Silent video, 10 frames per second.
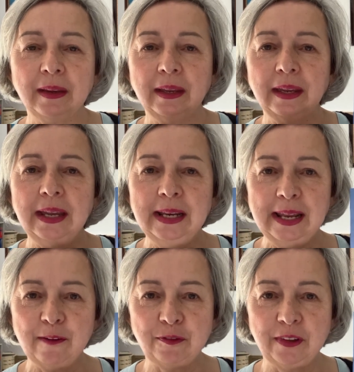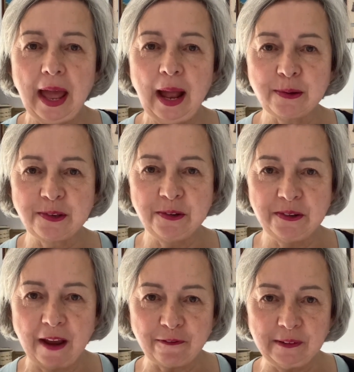he left the house to
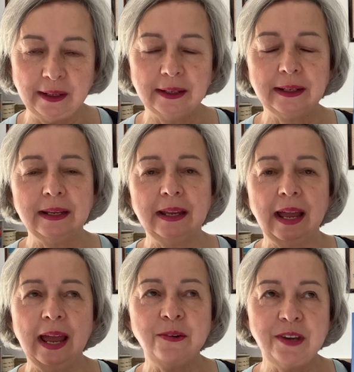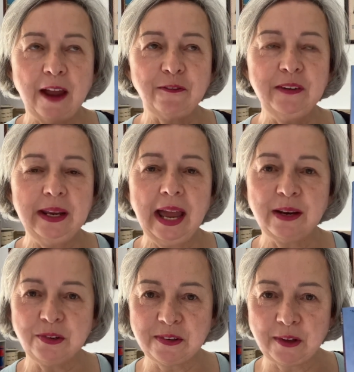Daphne, and Daphne had
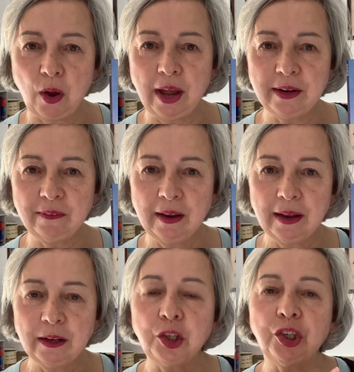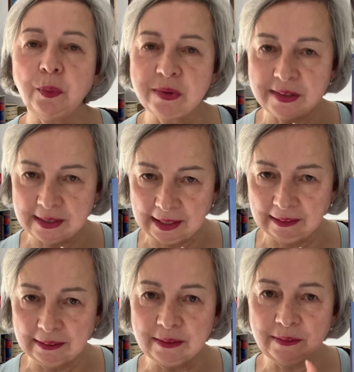decided, she was in
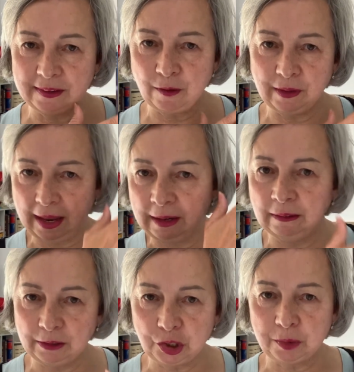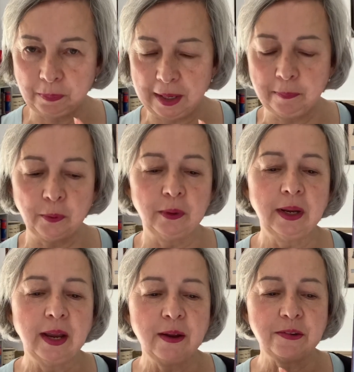England, so they're English people,
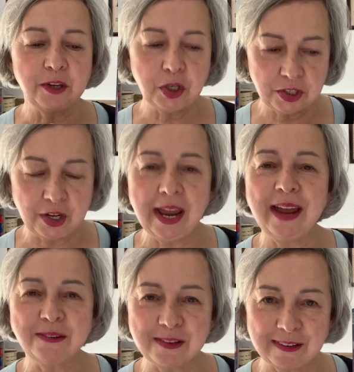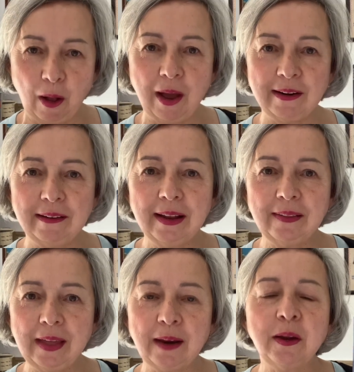so she had decided
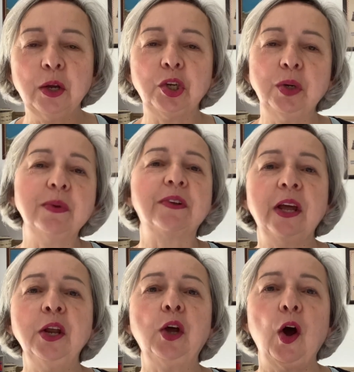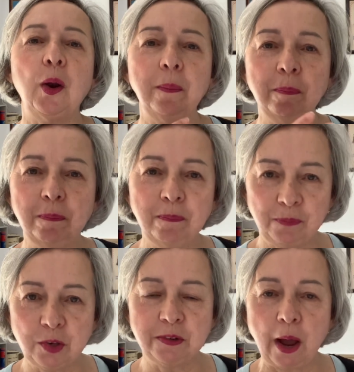that she was going to go
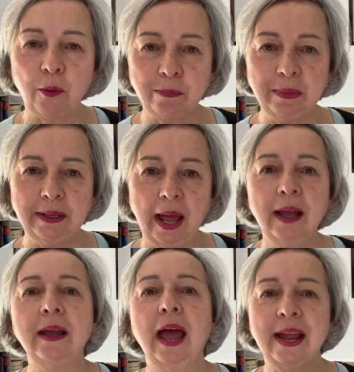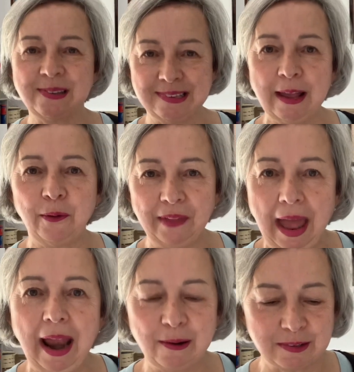to Taormina and sell the
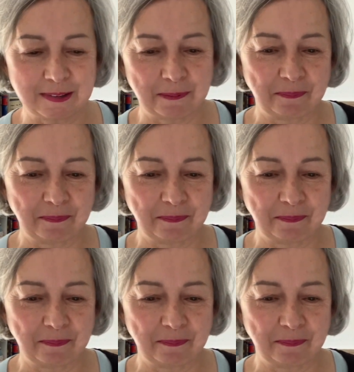house.